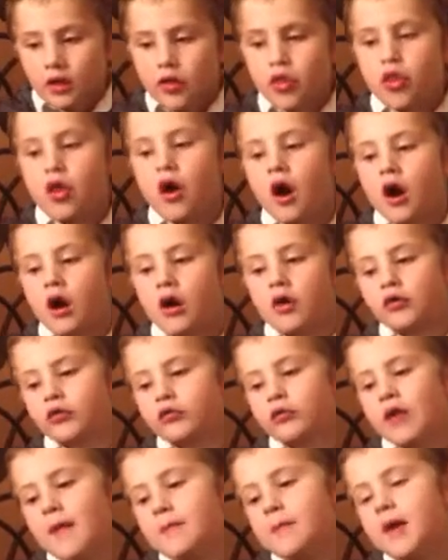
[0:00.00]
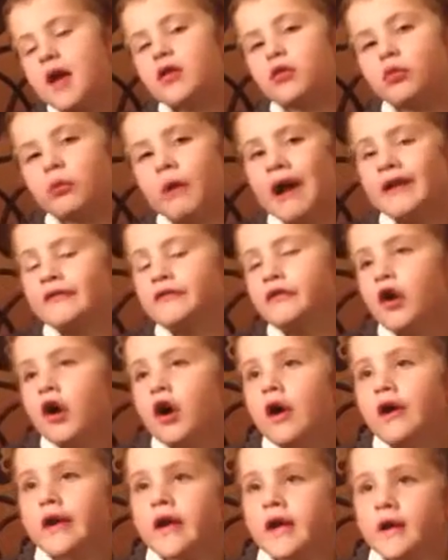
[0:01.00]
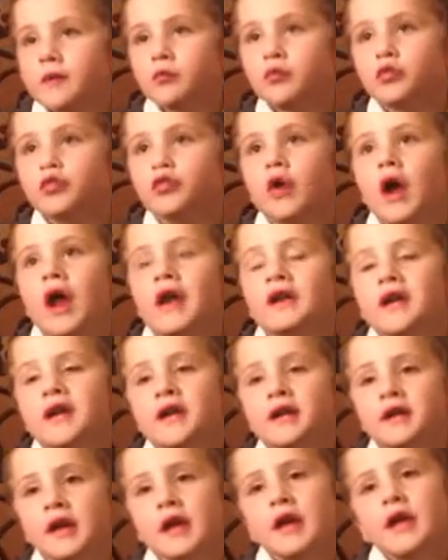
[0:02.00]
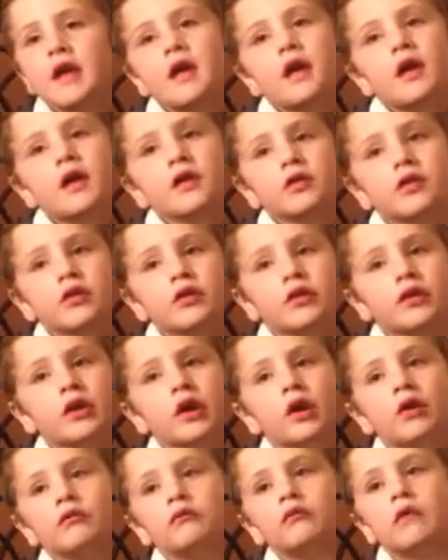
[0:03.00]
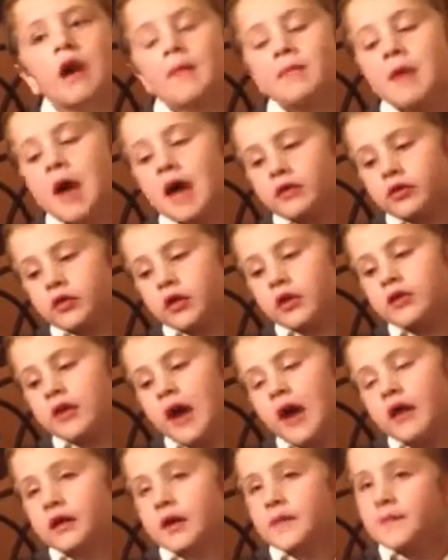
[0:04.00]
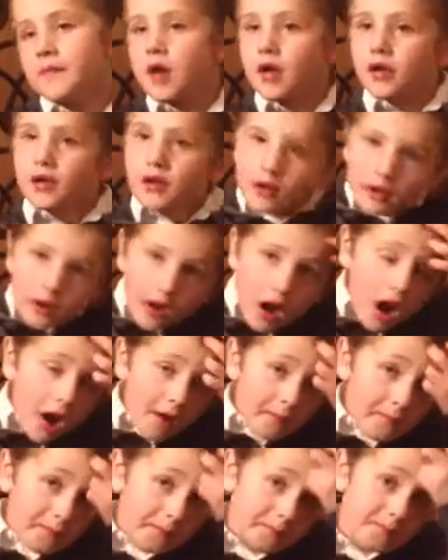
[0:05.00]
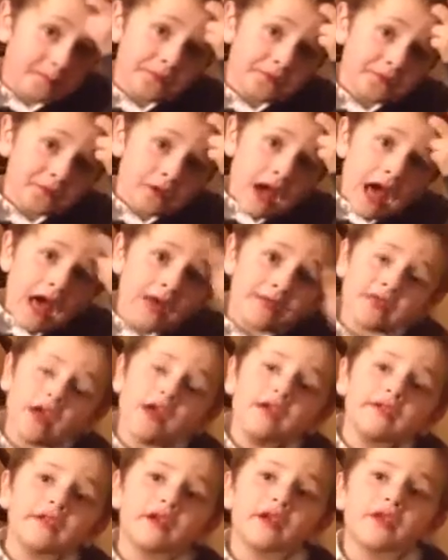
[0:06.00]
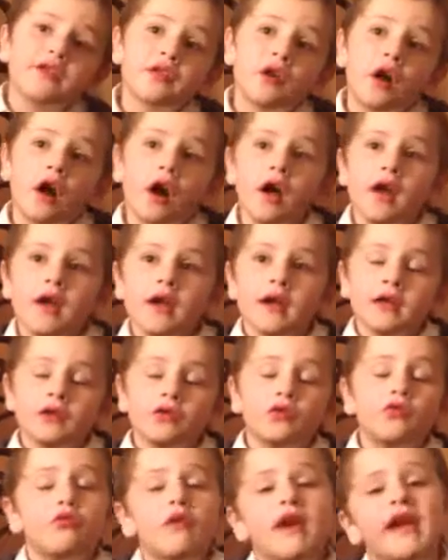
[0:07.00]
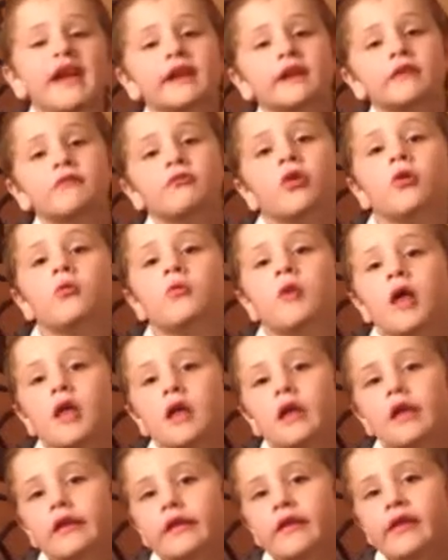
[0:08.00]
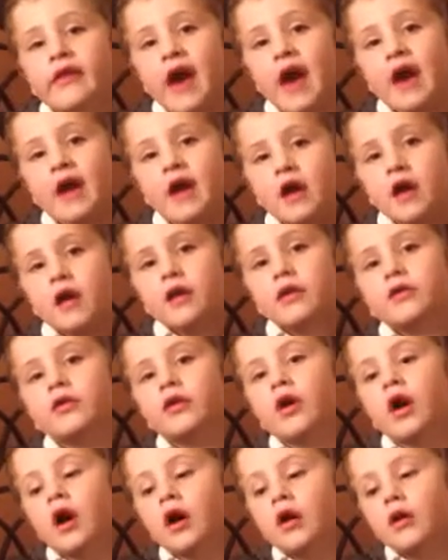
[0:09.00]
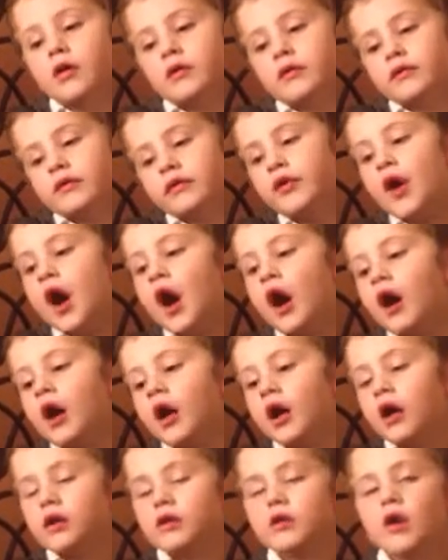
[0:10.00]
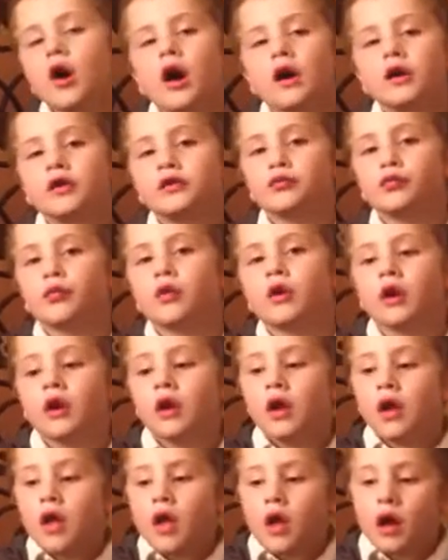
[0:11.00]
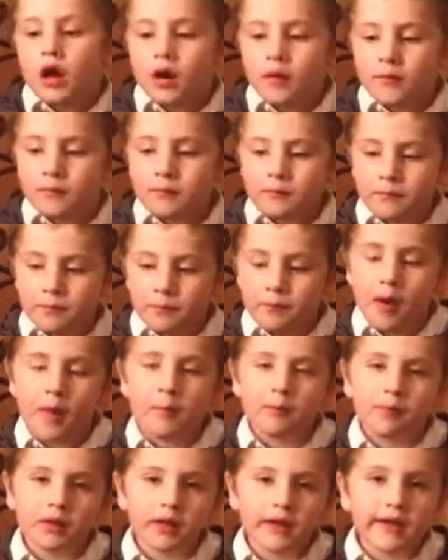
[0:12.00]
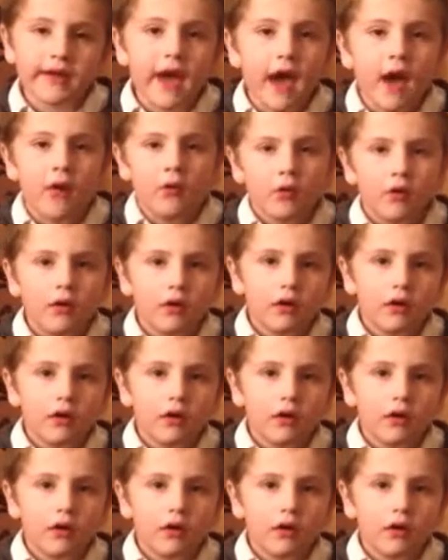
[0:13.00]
The Rebbe's wife came running to the Rebbe to tell him. And then they saw in the waiting room that the logs were bumbling up.